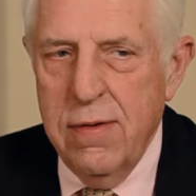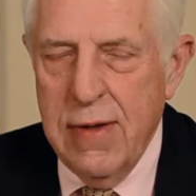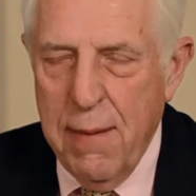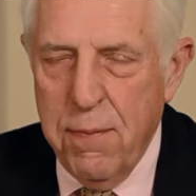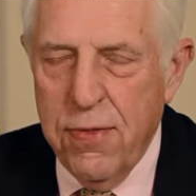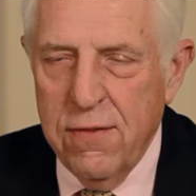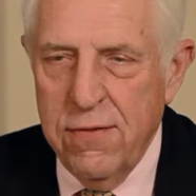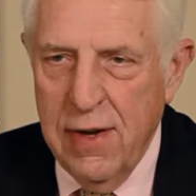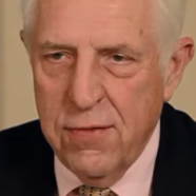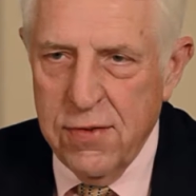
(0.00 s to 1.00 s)
depth
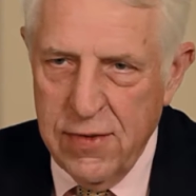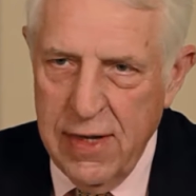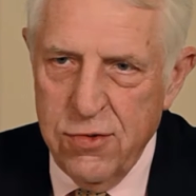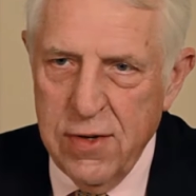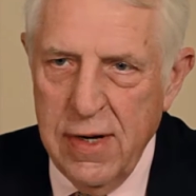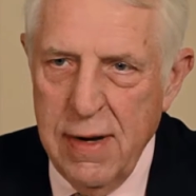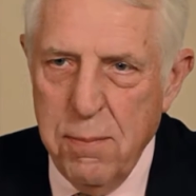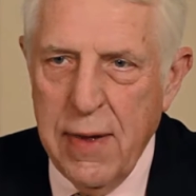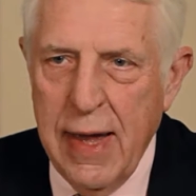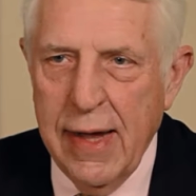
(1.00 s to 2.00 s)
of devastation and
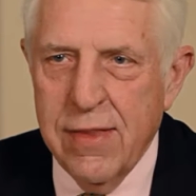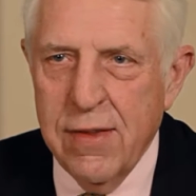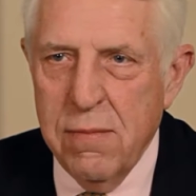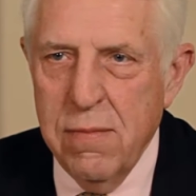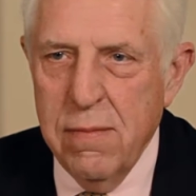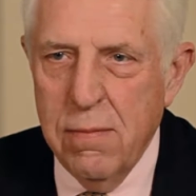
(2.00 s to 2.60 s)
impact that